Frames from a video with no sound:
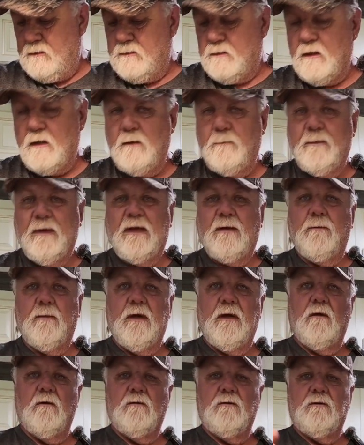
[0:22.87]
not a big
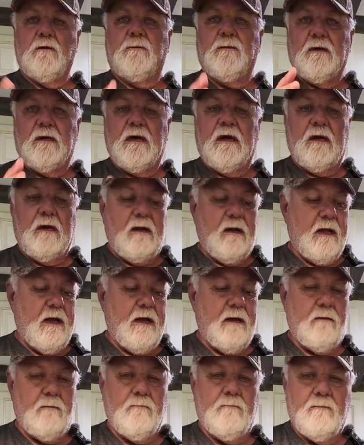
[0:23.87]
meal, something kind of
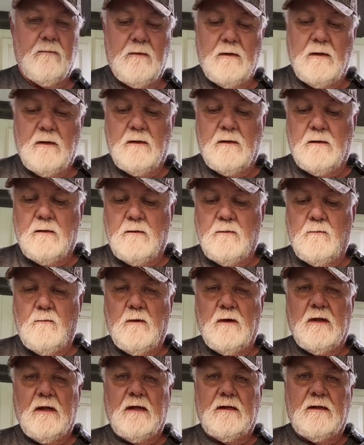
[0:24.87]
light, and
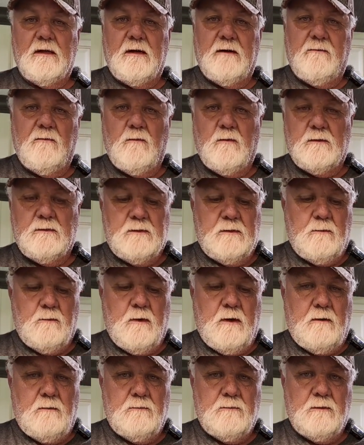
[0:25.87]
we like that every once in a
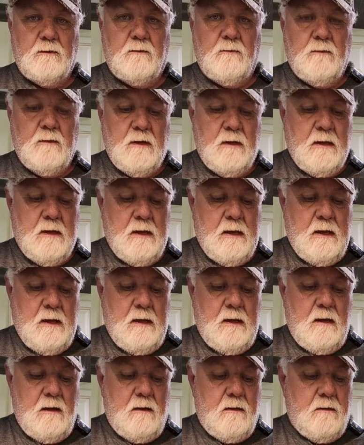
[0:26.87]
while. So
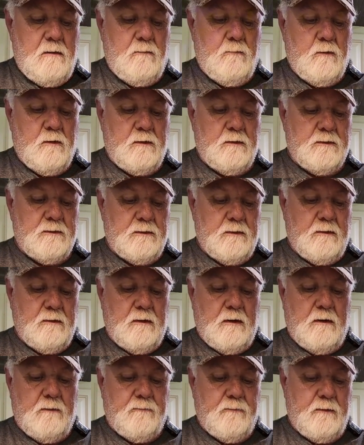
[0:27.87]
we're going to start
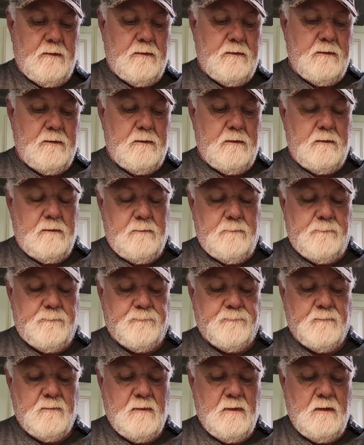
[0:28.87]
off with
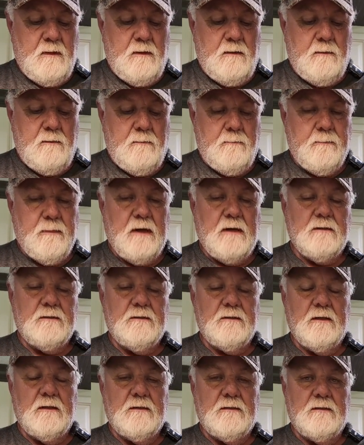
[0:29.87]
about
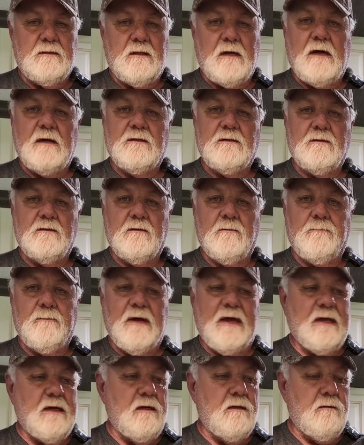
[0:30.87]
6 slices of
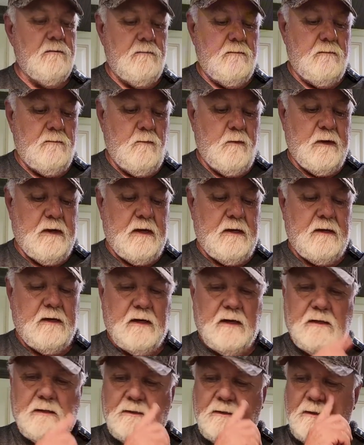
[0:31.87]
bacon. We got
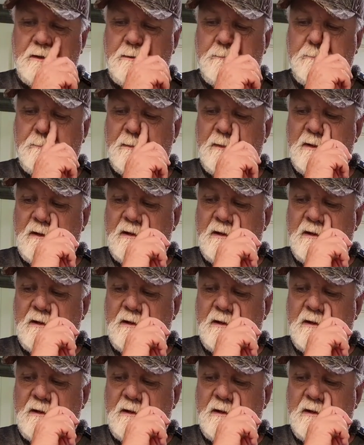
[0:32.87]
diced up.